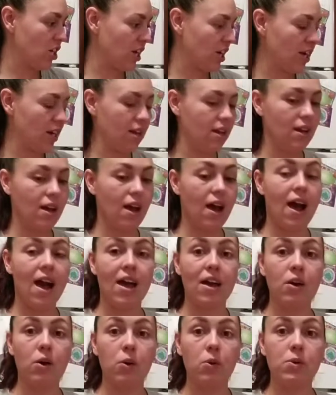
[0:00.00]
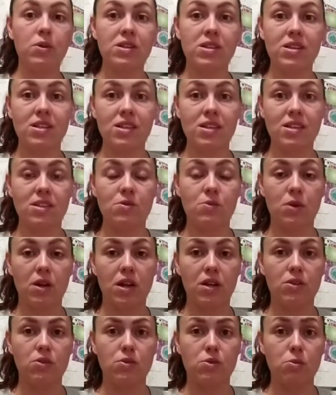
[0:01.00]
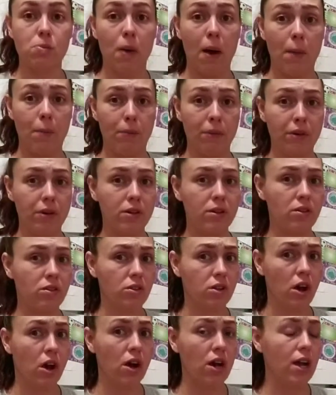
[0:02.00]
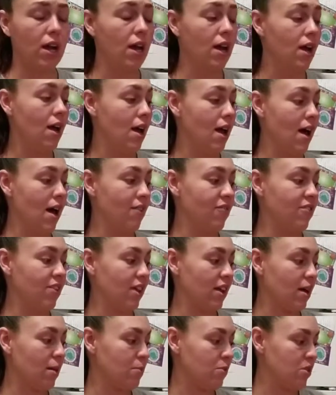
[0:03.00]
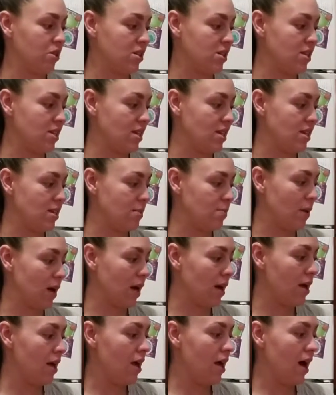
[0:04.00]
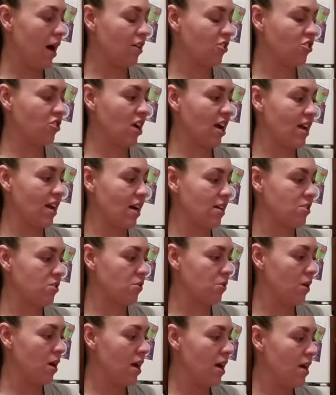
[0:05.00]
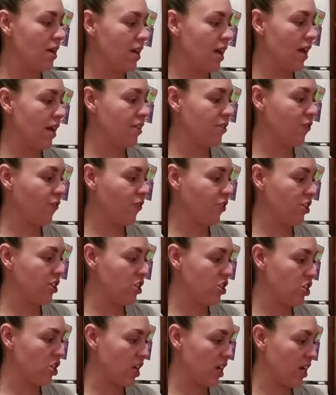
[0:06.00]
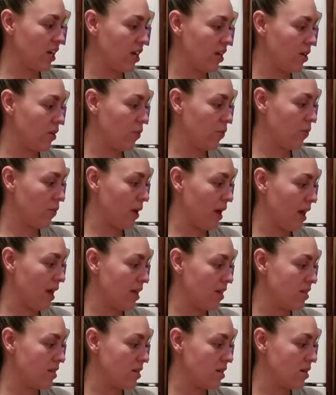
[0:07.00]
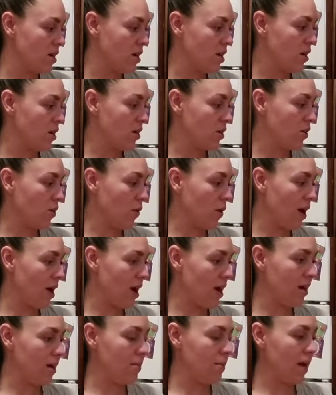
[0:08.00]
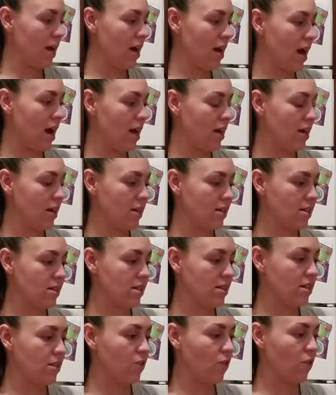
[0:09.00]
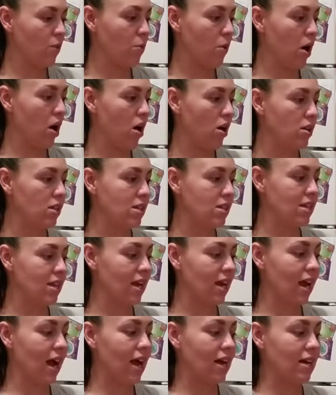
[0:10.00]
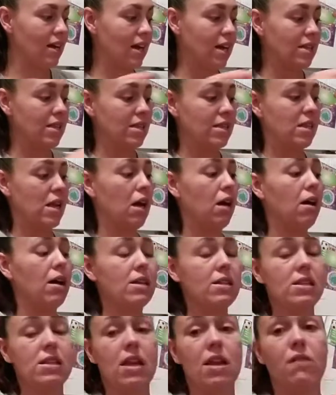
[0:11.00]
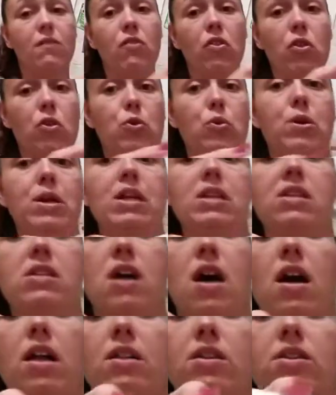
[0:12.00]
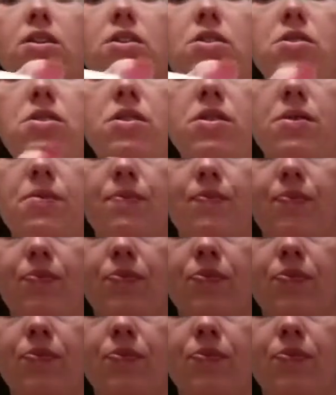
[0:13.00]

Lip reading: chicken. I always sneeze when I use pepper. Sorry. I feel like I'm going to sneeze, but I'll try not to. Cage-free chicken raised. No antibiotics. This is from Aldi's and I got it on sale. I saved $3.